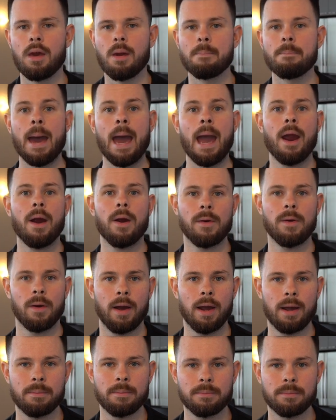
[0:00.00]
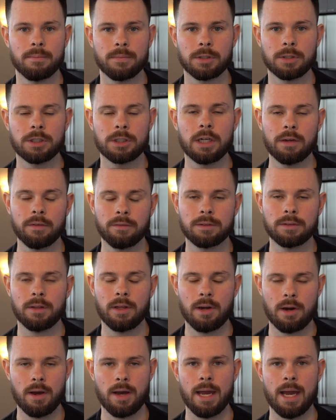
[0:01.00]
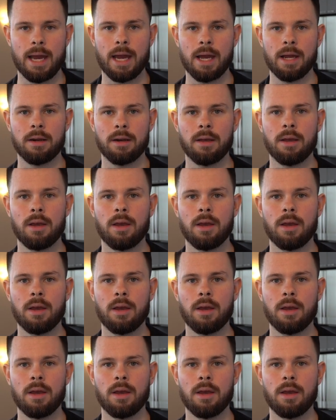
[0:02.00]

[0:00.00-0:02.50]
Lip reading: paradigm shift that I had